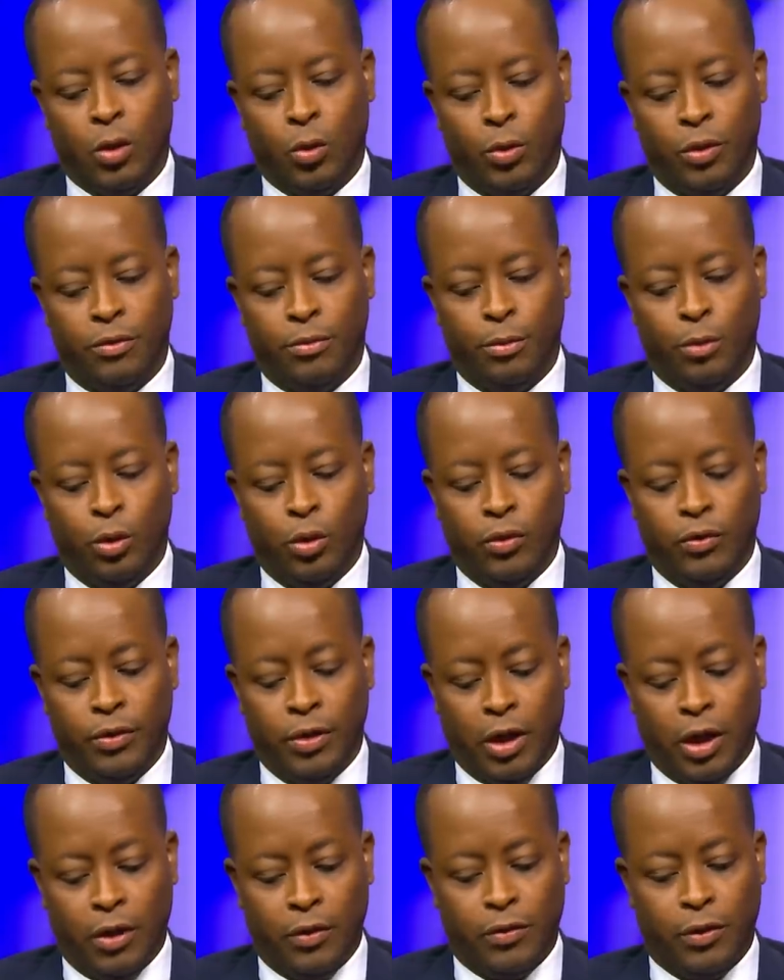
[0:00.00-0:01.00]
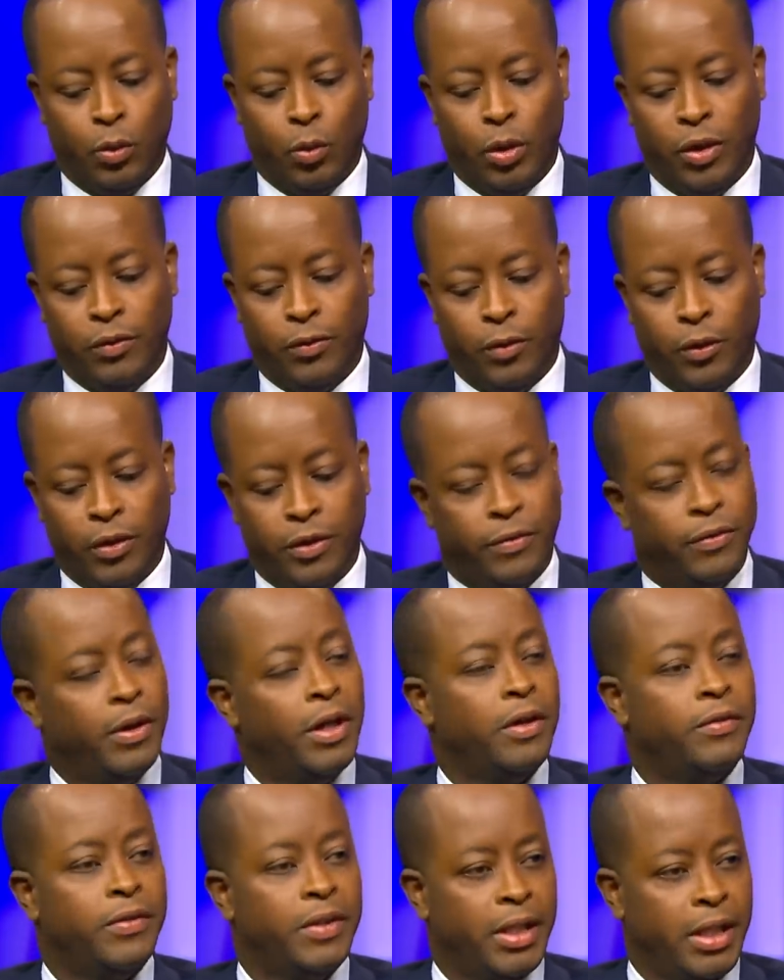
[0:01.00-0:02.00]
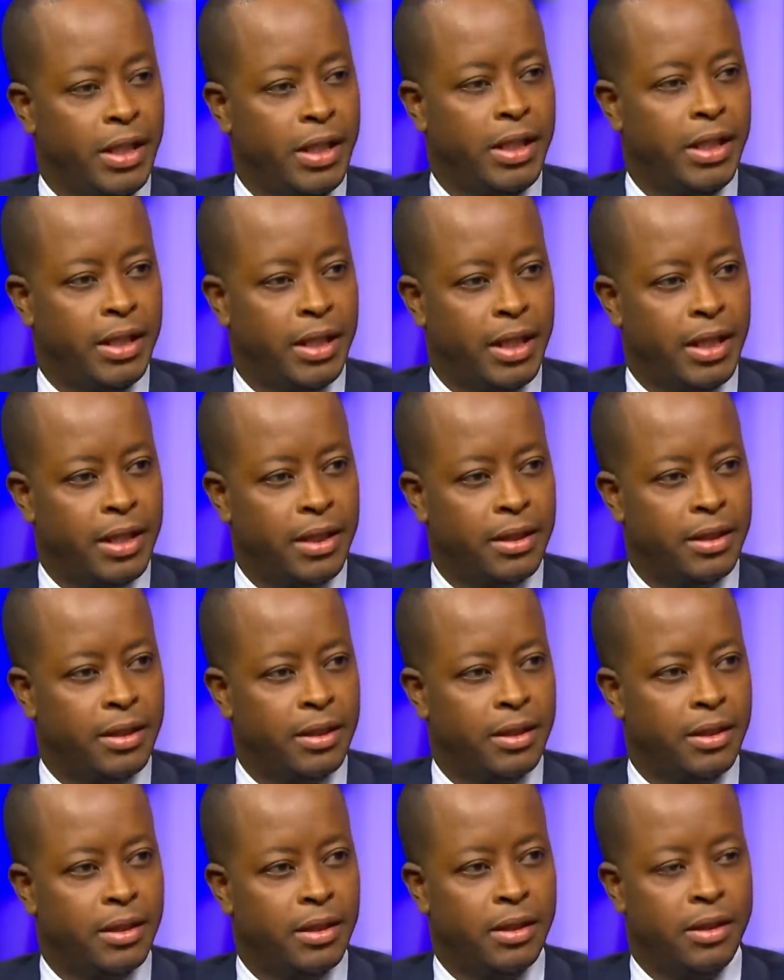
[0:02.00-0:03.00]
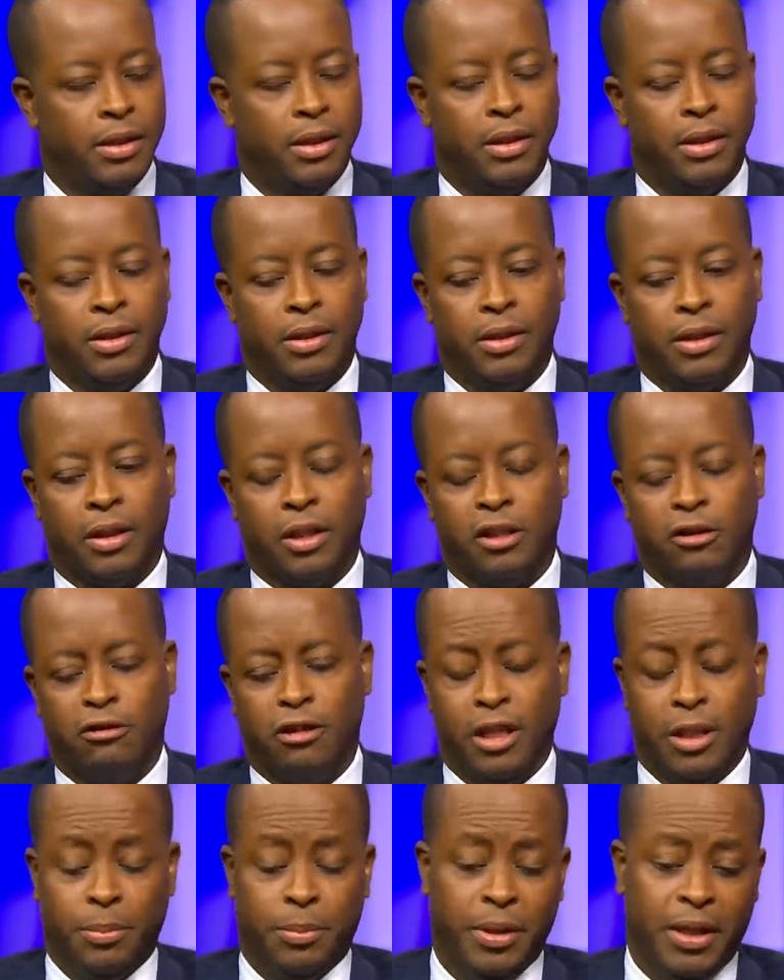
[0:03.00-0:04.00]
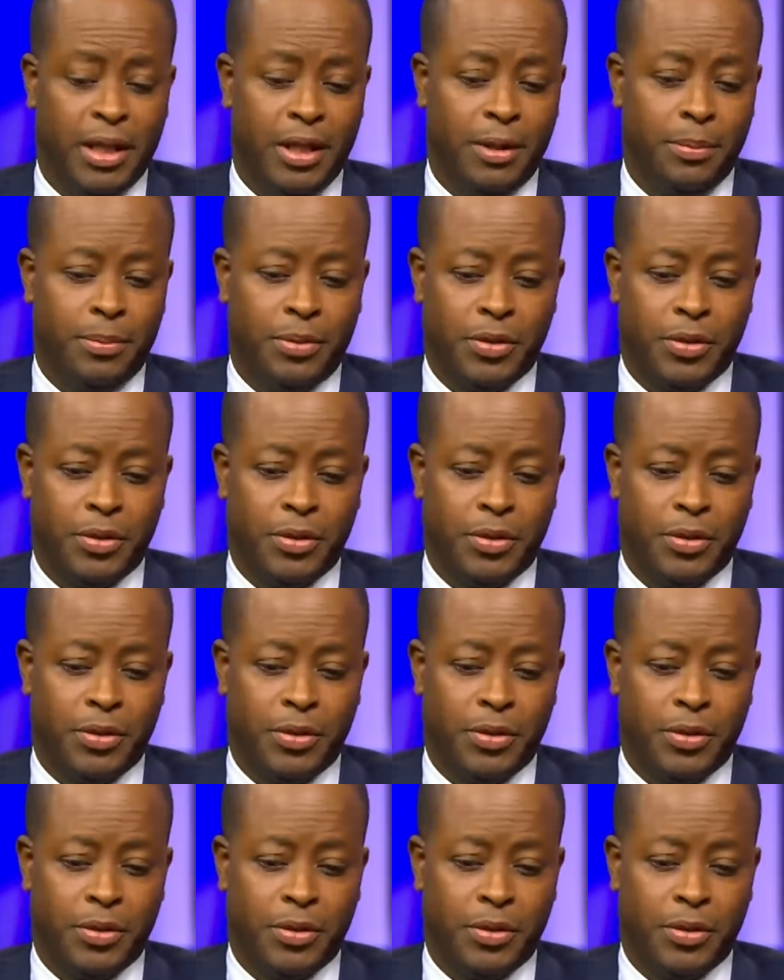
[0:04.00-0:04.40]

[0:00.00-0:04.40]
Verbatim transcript: we've moved now from 145 to 89. In the country. And to put that in